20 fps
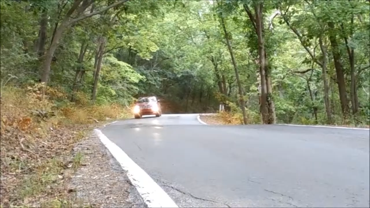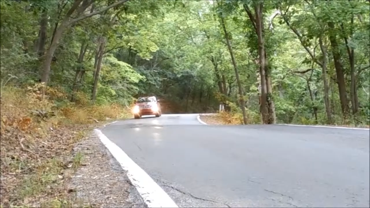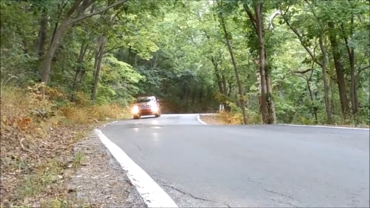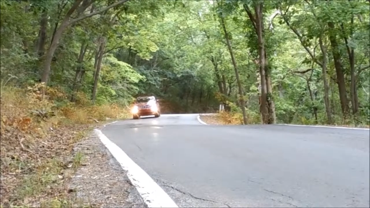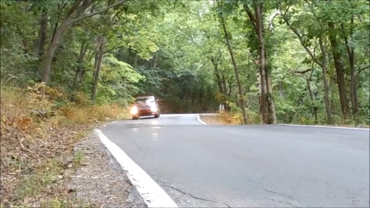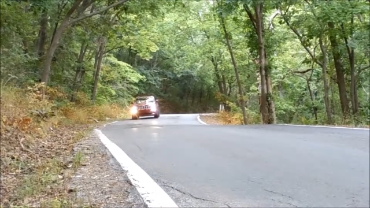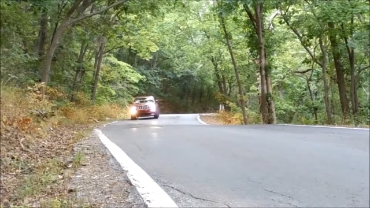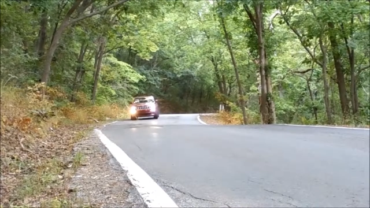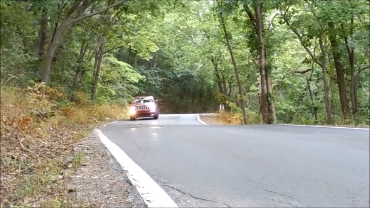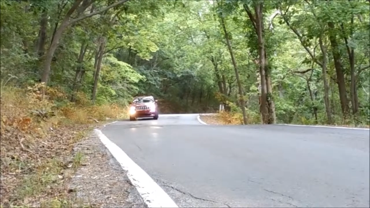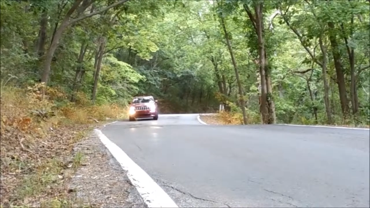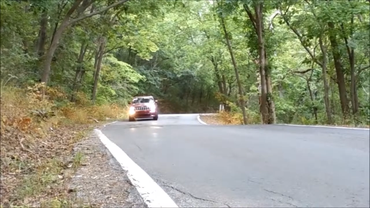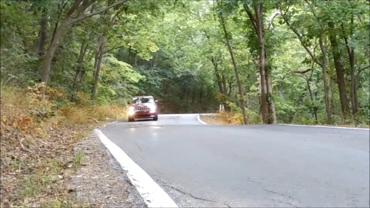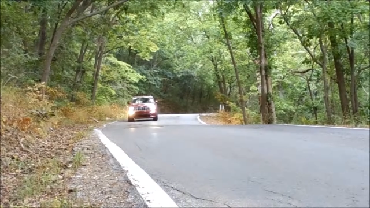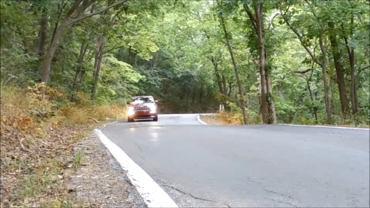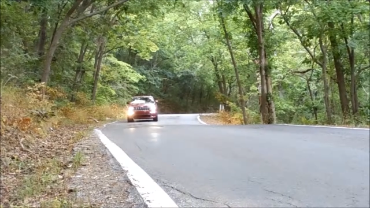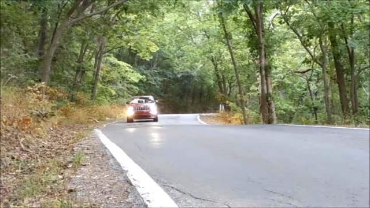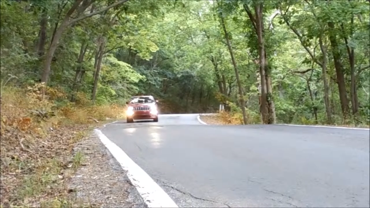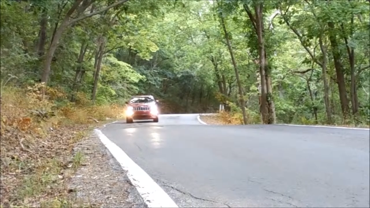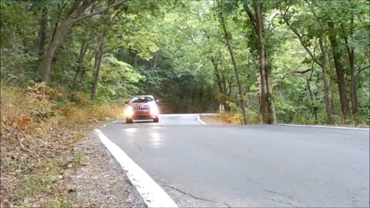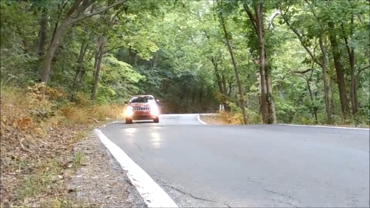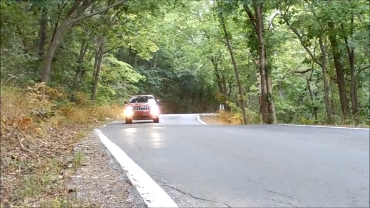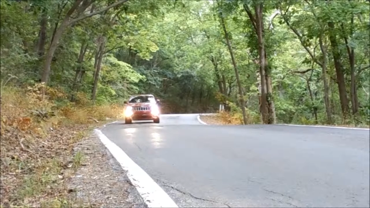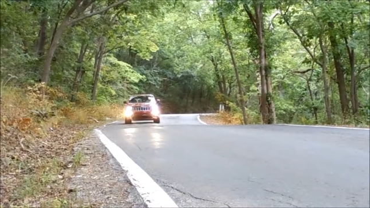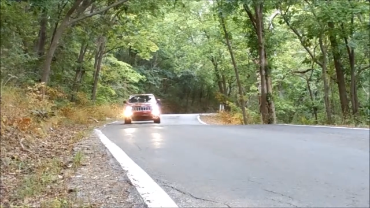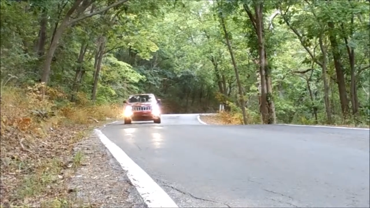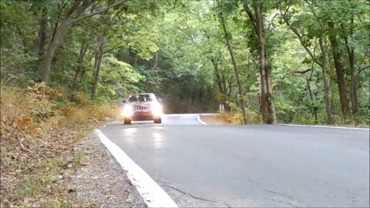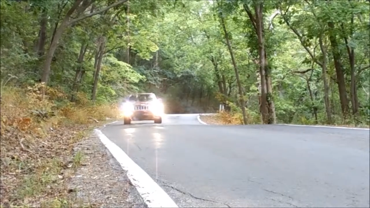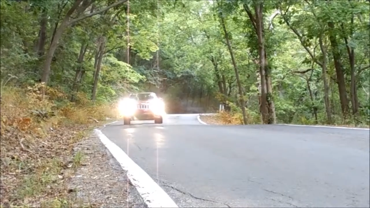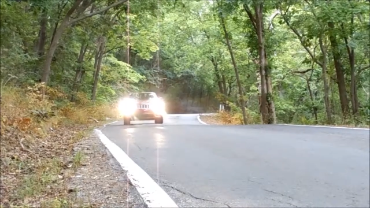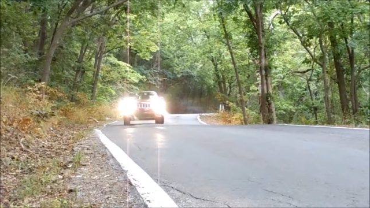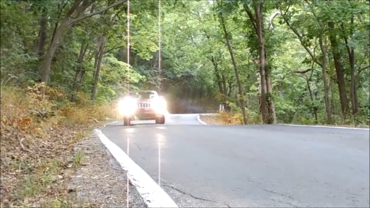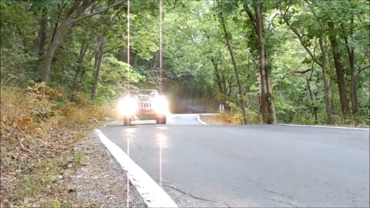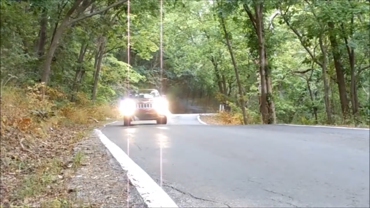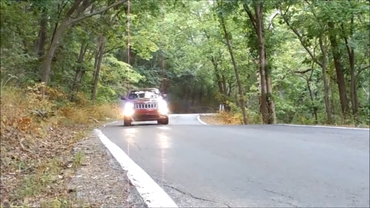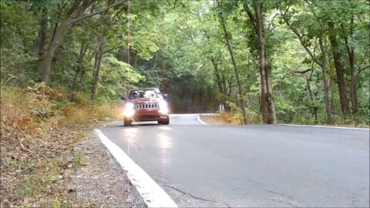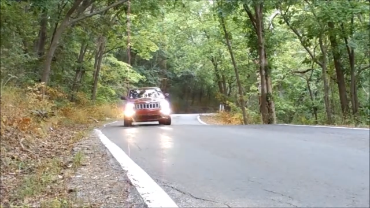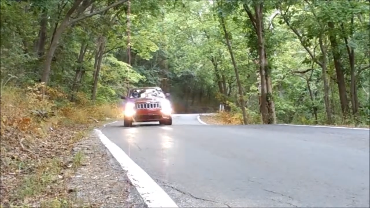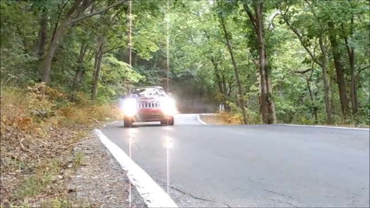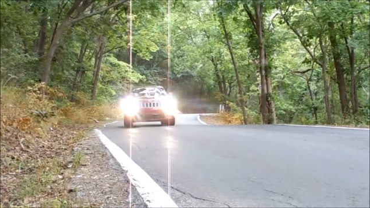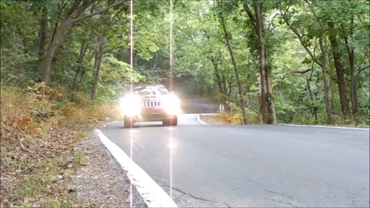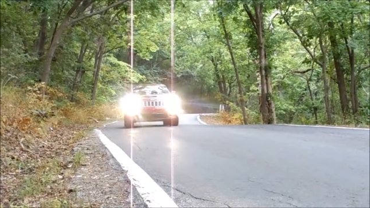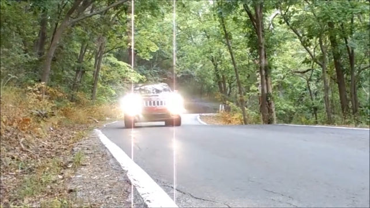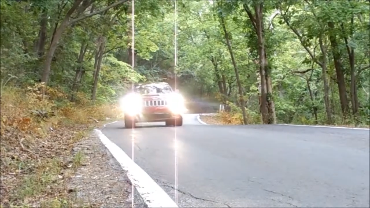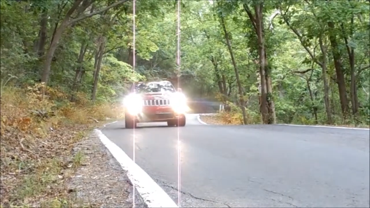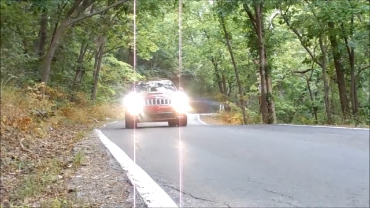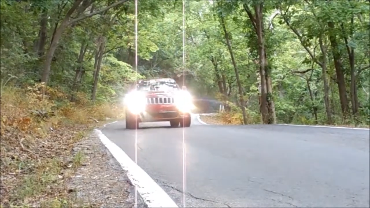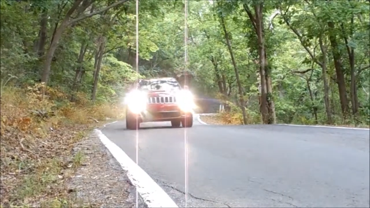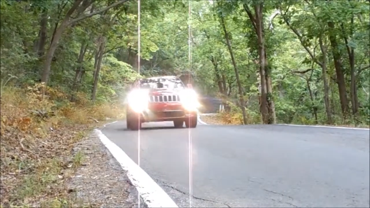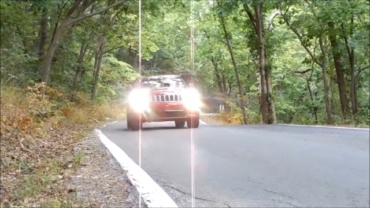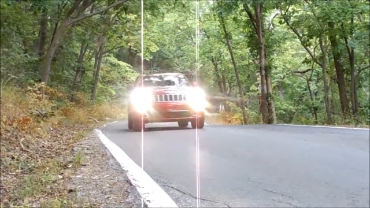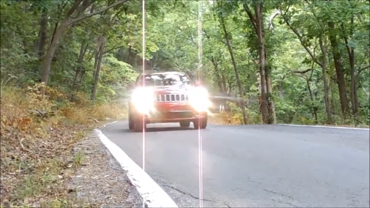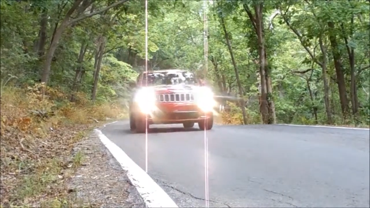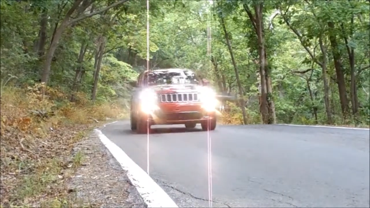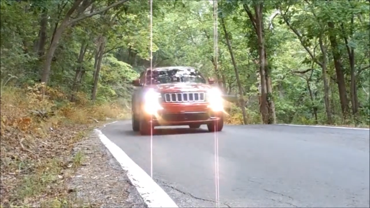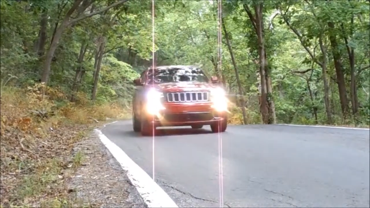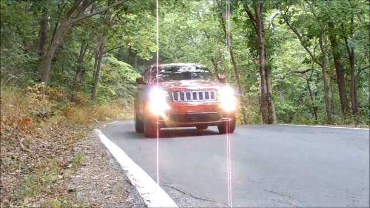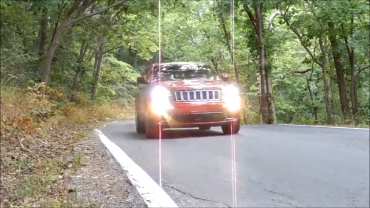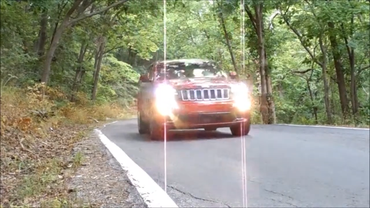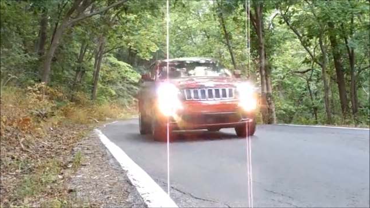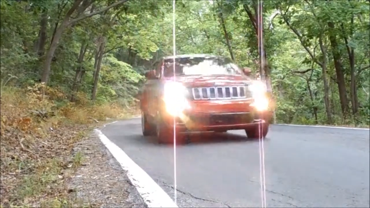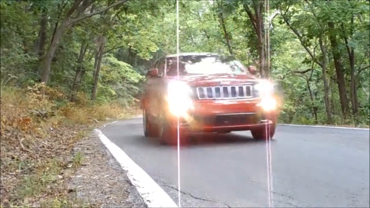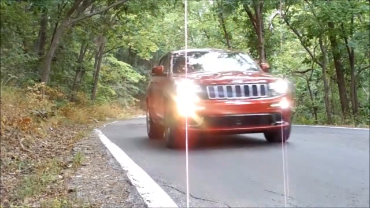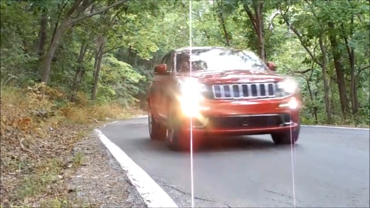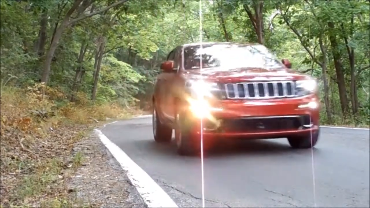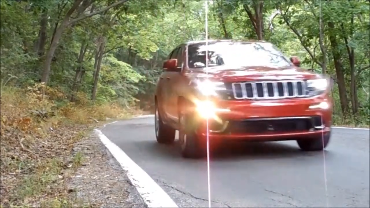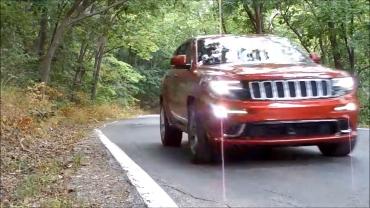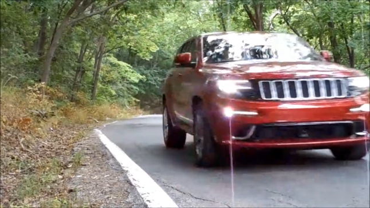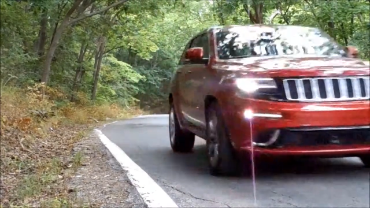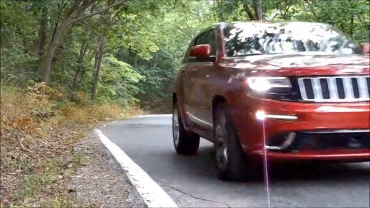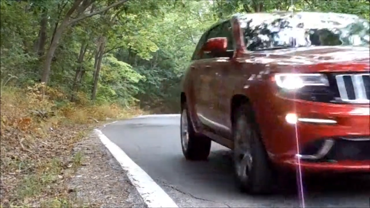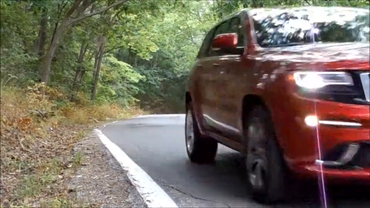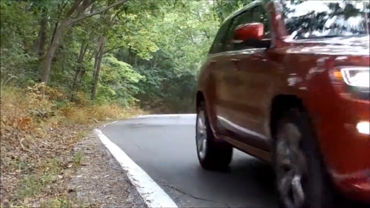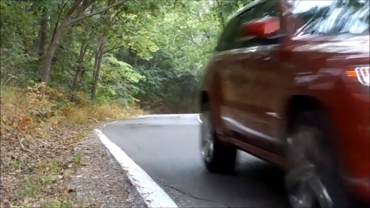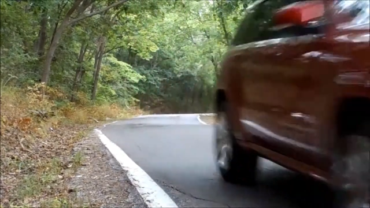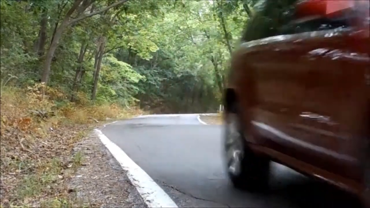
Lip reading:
No face is visible, so there are no lips to read.